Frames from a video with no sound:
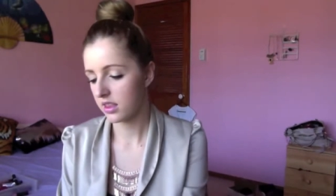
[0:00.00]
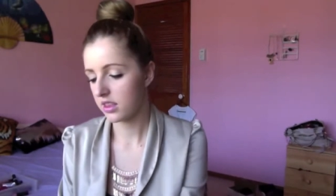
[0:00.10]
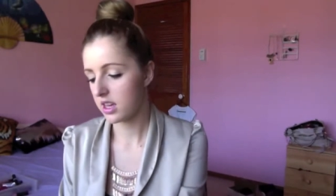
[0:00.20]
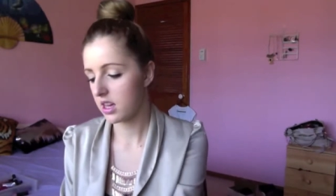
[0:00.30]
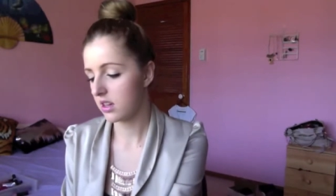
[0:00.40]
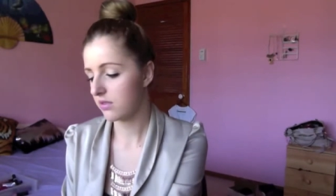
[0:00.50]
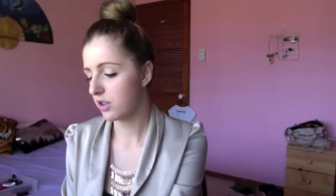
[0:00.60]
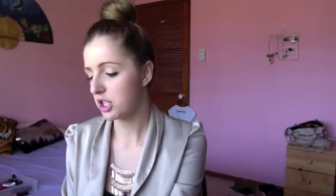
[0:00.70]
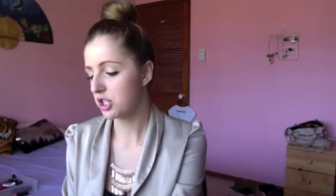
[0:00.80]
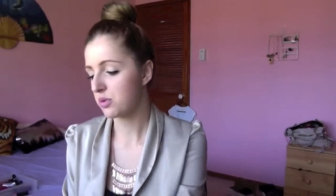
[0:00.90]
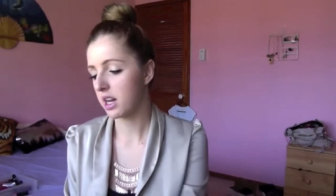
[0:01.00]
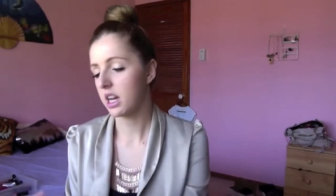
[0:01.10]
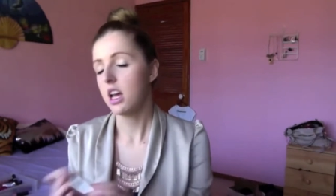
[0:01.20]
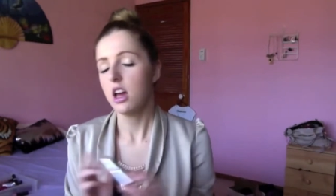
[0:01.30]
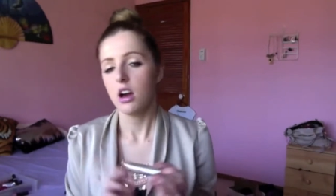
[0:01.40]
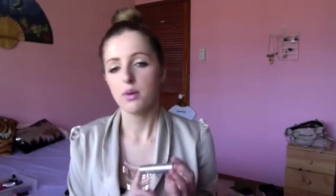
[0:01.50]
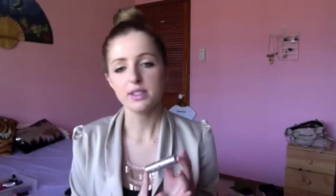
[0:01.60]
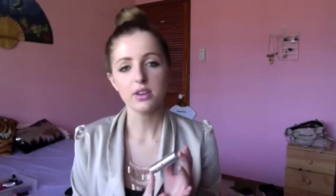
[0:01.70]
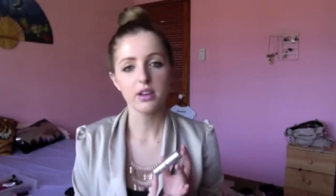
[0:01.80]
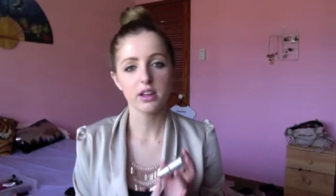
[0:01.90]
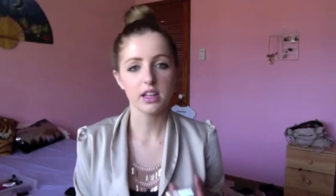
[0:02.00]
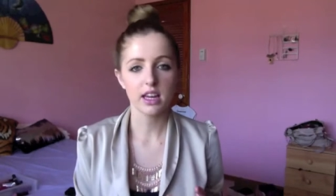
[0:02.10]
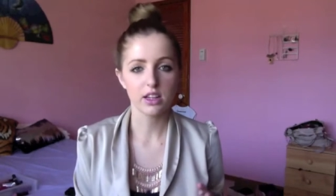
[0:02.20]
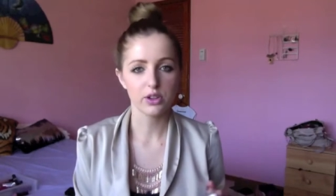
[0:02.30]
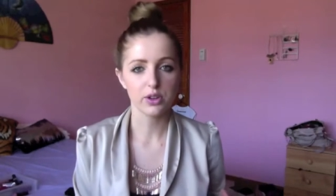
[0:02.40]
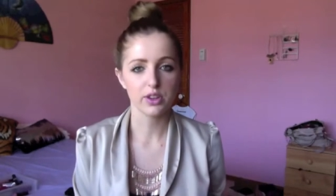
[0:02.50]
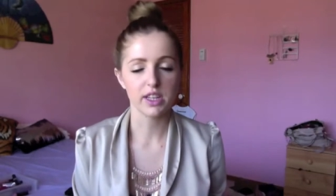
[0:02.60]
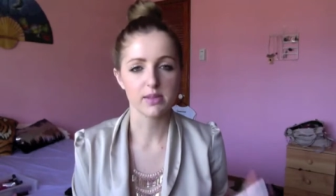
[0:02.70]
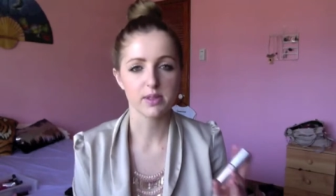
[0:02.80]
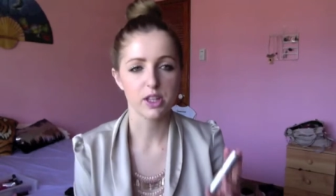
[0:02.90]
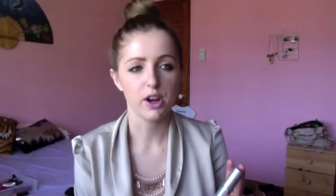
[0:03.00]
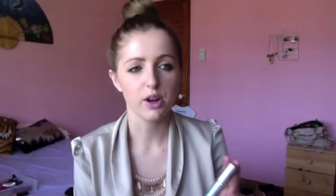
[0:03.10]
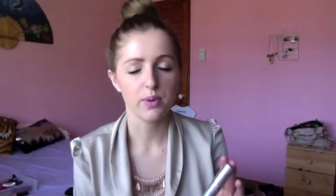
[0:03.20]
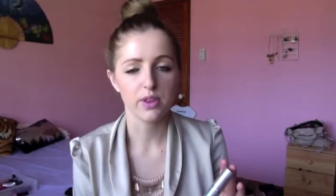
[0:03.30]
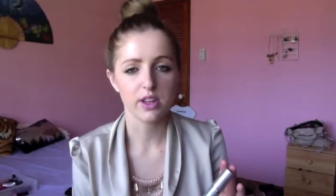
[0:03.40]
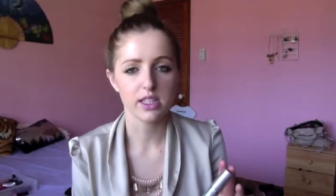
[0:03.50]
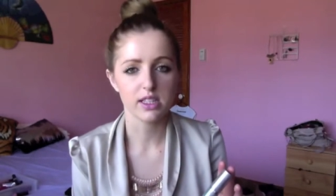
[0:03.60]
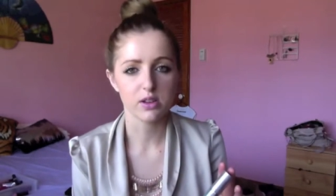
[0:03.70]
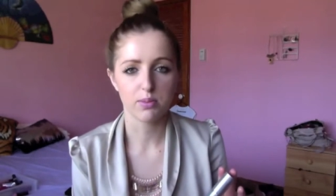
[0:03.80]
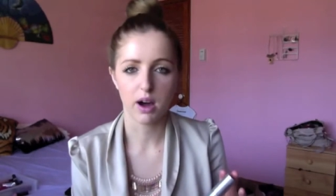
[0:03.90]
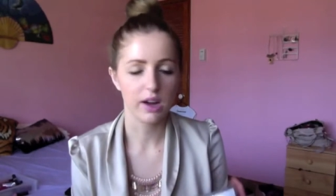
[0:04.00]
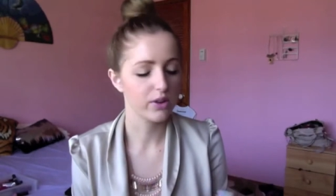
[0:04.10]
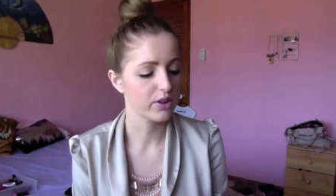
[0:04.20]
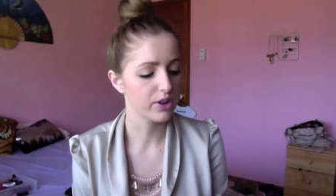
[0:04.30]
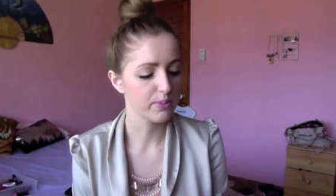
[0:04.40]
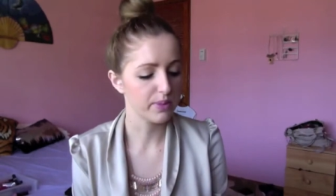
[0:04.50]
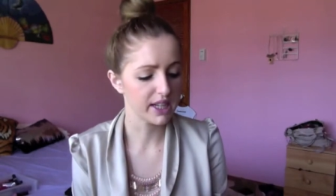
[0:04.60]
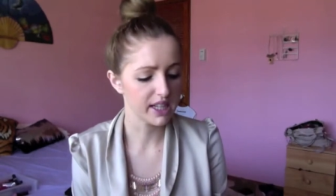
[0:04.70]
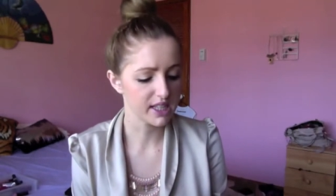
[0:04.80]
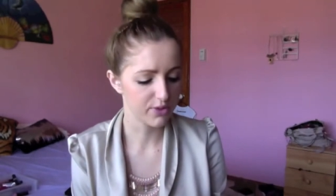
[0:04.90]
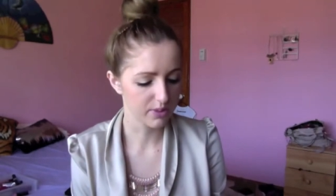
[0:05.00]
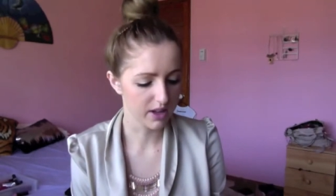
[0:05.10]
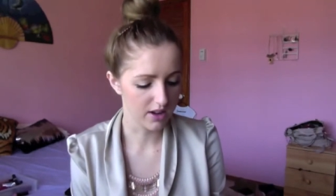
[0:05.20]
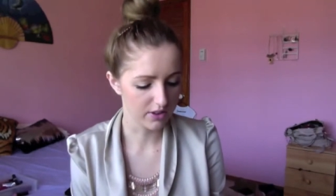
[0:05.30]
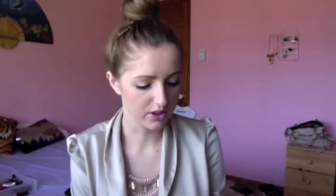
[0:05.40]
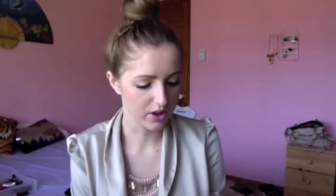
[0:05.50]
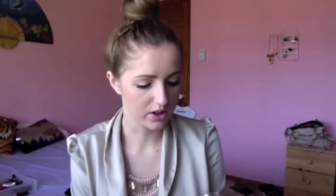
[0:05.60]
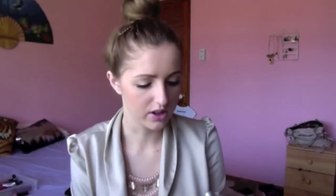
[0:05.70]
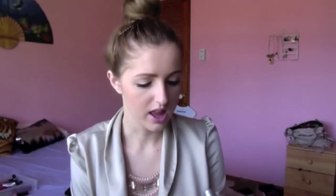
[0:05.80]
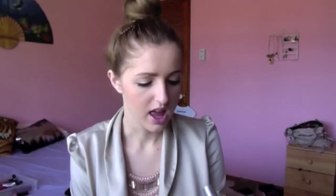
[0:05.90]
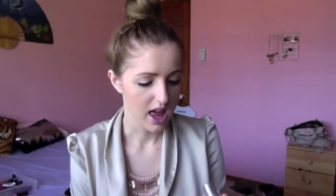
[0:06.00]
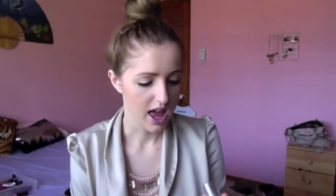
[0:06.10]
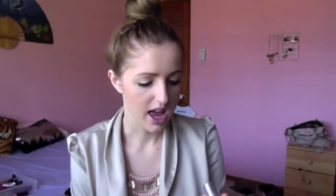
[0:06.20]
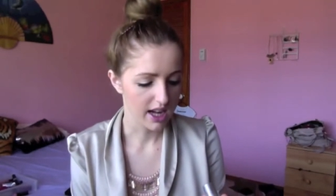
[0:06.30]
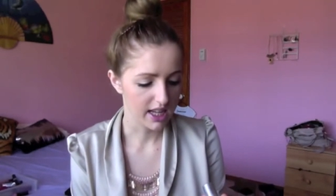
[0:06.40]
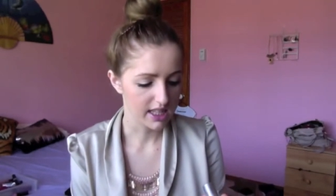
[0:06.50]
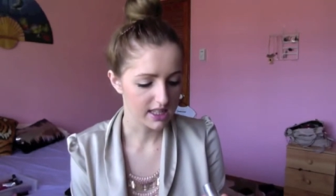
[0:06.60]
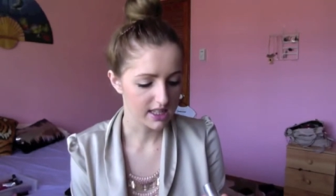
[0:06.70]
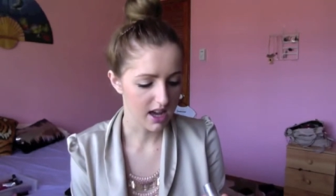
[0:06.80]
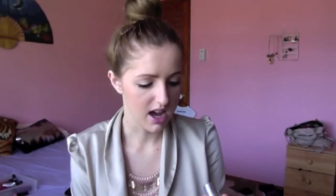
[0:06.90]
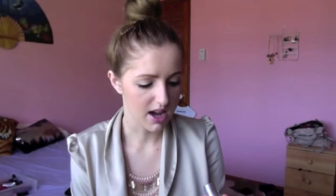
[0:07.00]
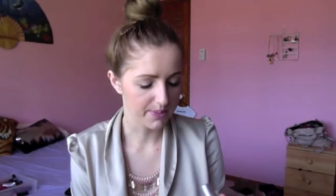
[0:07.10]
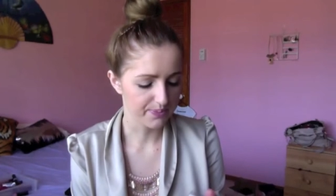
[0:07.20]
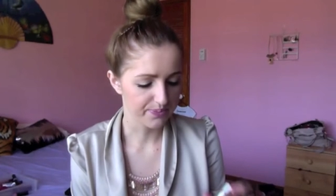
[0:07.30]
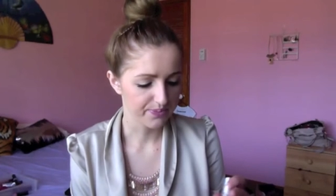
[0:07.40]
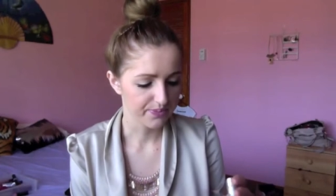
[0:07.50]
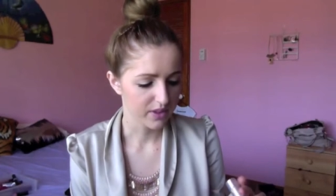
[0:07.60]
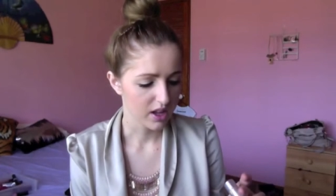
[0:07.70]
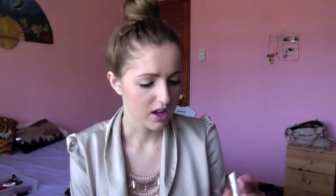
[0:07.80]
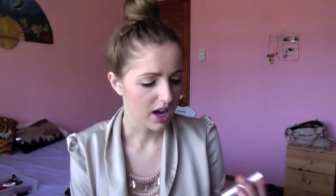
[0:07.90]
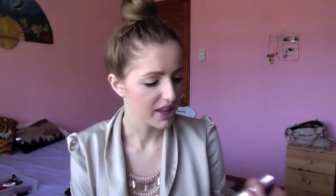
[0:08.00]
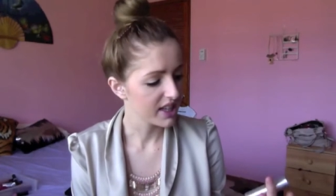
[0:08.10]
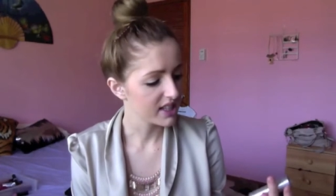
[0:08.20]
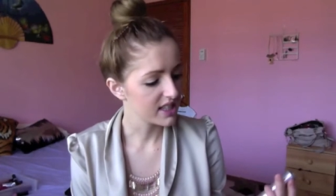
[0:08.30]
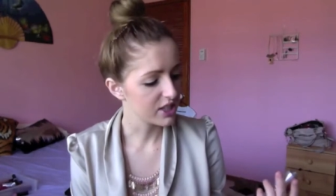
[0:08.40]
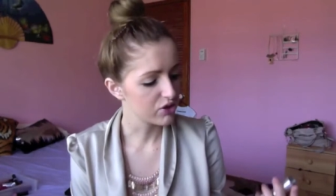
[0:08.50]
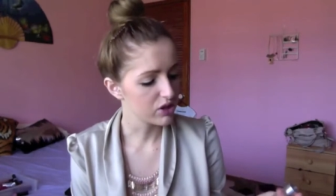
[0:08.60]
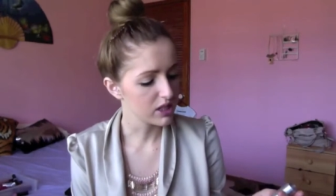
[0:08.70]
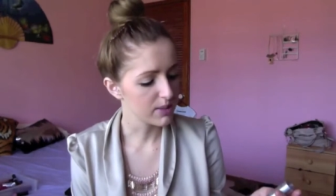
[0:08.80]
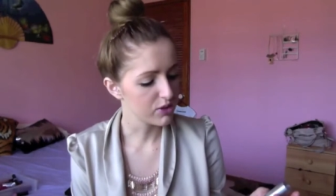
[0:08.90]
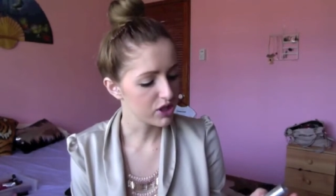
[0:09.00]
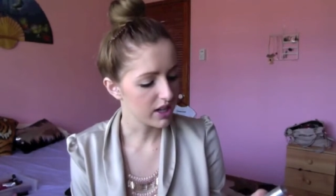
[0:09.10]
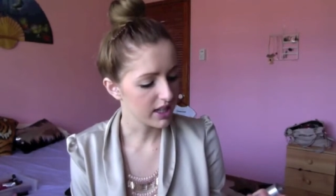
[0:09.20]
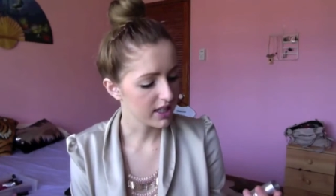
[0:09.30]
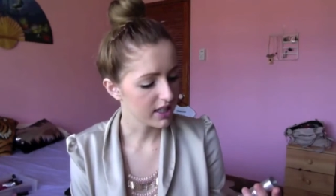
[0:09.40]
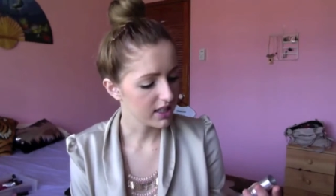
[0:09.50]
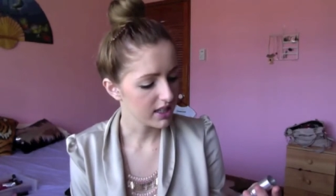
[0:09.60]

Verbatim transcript: The first one, I wasn't going to inc include this because I don't know whether you can still buy it or not, but it is from CoverGirl and it's um, I think it's their True Lip Shine,